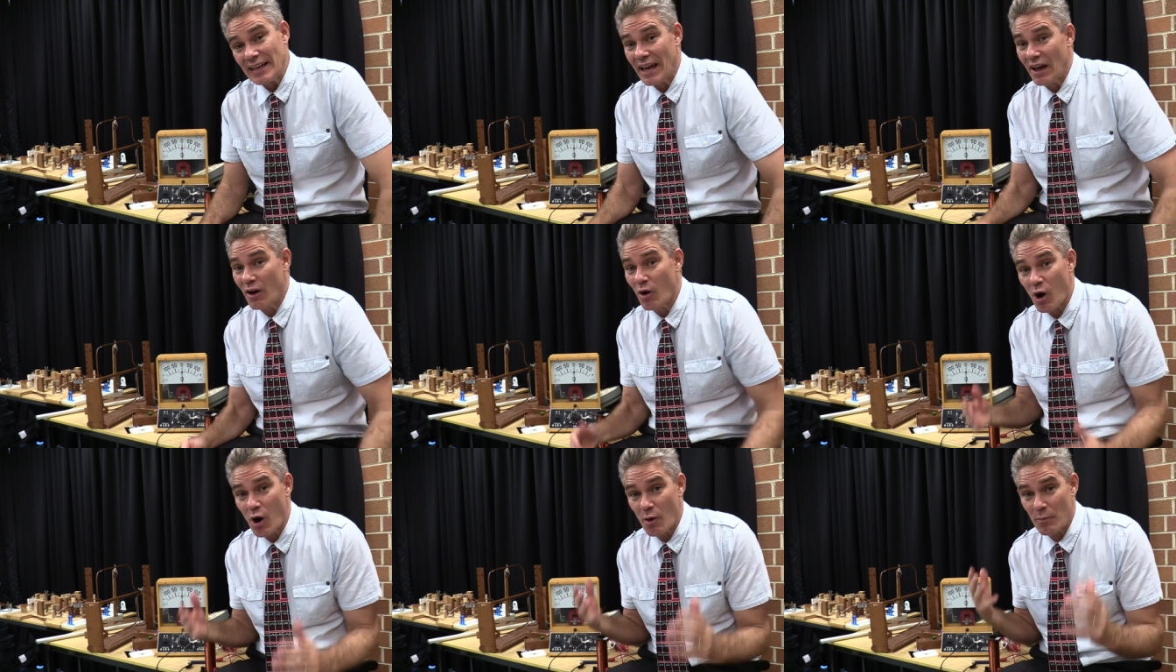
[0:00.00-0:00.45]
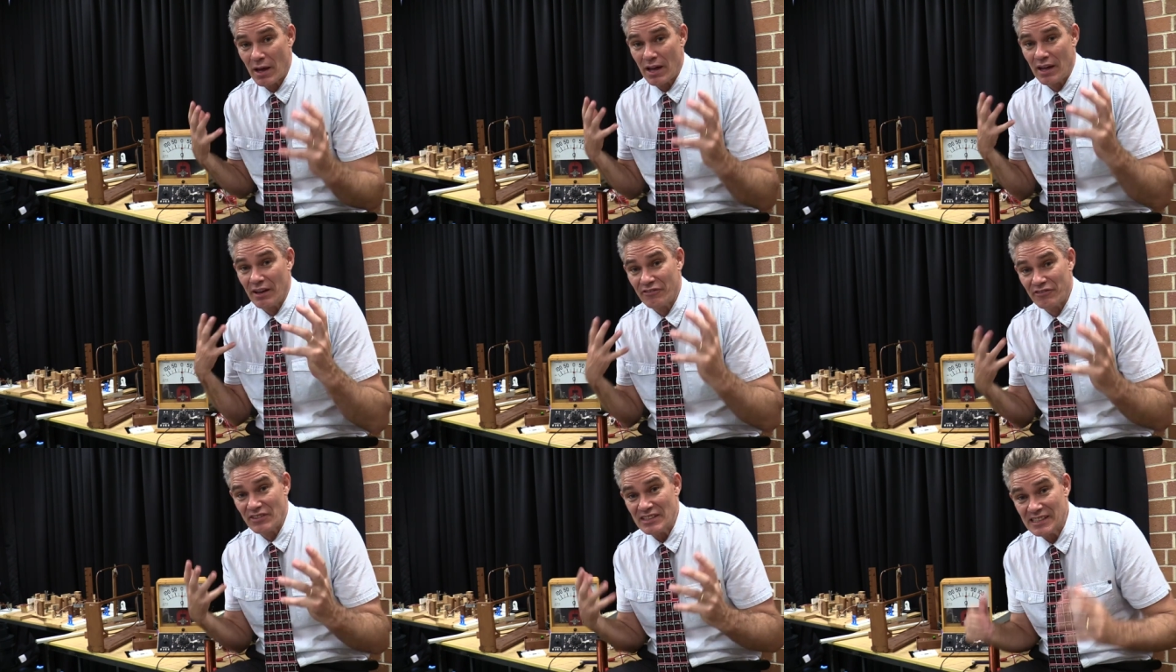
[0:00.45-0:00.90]
Now, I'm
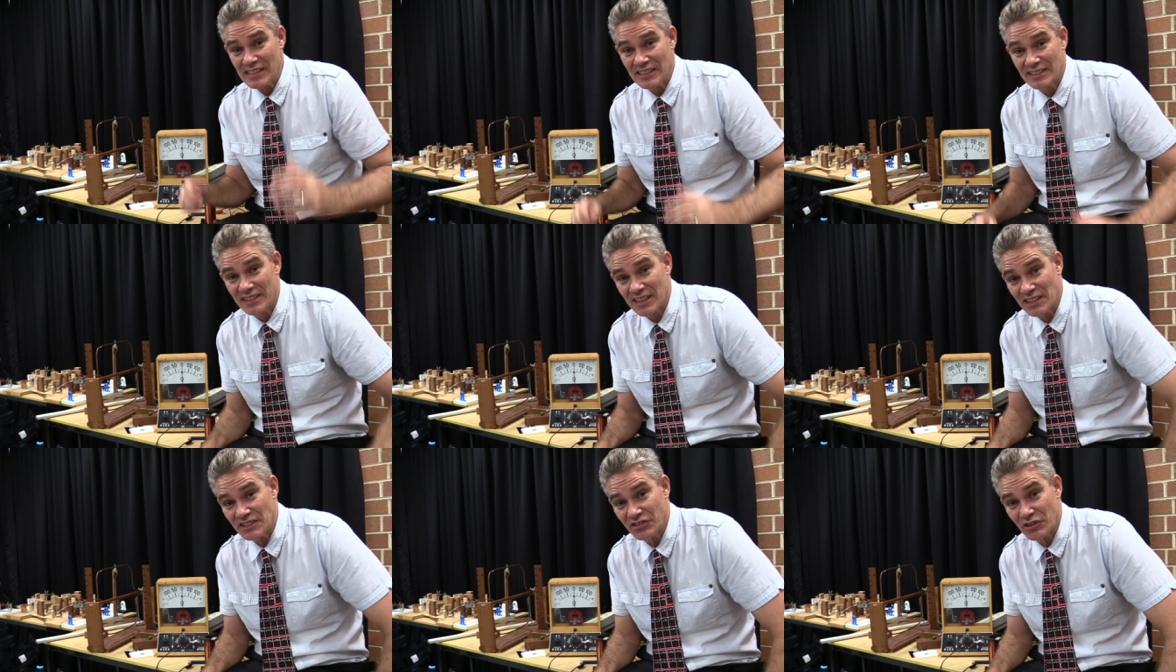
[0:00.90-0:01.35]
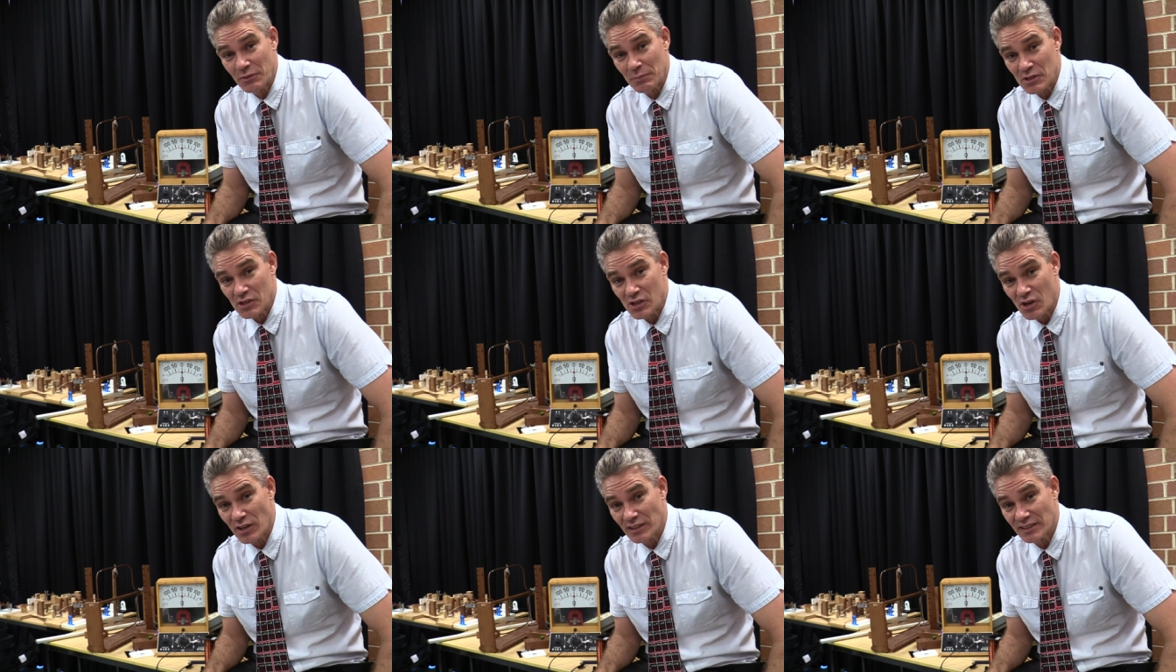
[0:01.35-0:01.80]
a physics teacher, I'm a
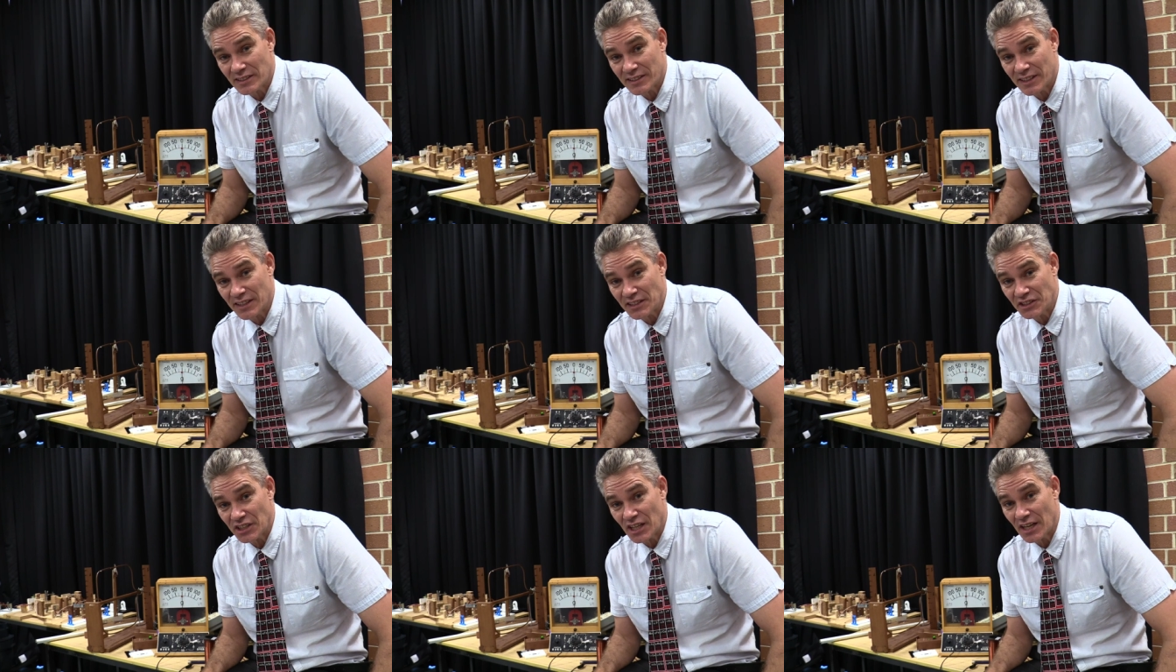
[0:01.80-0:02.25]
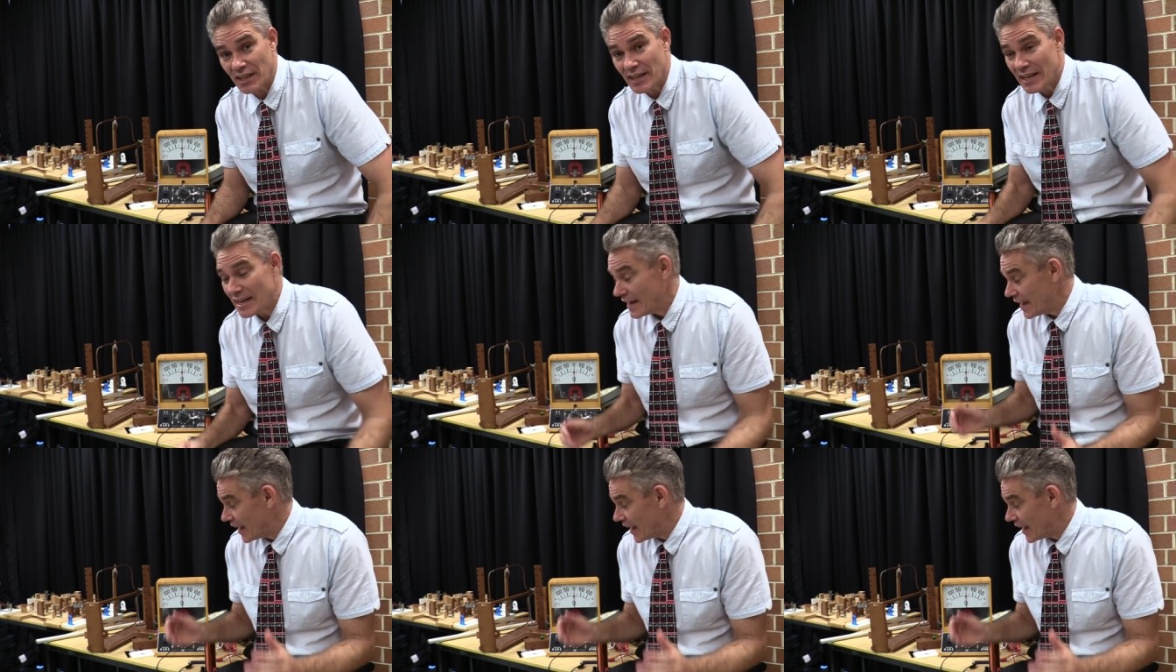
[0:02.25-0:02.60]
science teacher,